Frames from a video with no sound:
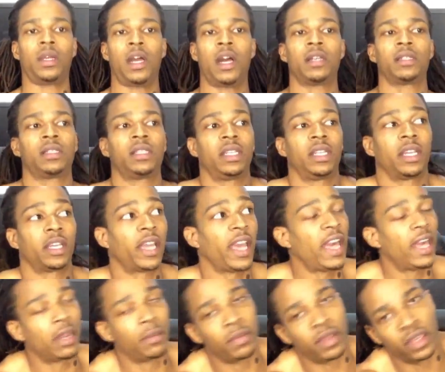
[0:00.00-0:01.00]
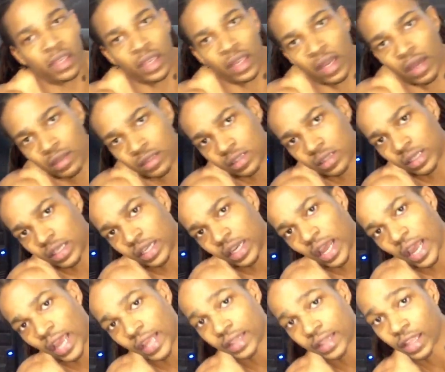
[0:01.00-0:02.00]
I was in the academy and I was looking
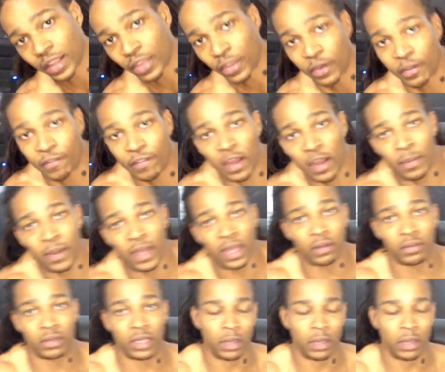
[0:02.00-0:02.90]
at the 35-pound